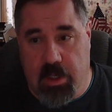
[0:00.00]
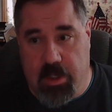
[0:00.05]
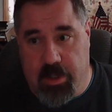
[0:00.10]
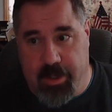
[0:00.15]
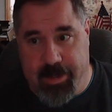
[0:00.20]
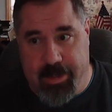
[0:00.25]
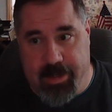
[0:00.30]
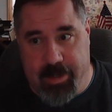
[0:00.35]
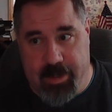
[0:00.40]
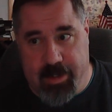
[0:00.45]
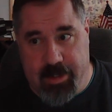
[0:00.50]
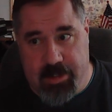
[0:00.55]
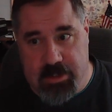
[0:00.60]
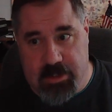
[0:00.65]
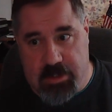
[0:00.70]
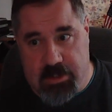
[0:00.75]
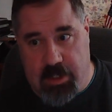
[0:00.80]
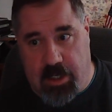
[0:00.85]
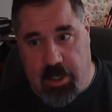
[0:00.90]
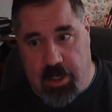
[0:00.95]
Then
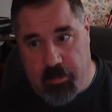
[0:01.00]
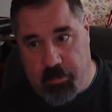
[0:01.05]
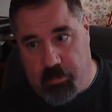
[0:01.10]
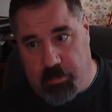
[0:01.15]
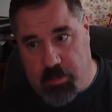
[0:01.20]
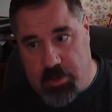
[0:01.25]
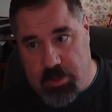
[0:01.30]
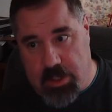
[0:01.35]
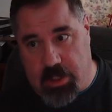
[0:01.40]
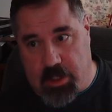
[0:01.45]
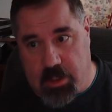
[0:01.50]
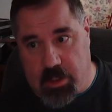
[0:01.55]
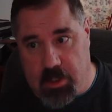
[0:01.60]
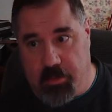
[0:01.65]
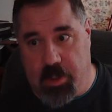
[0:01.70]
inside, directly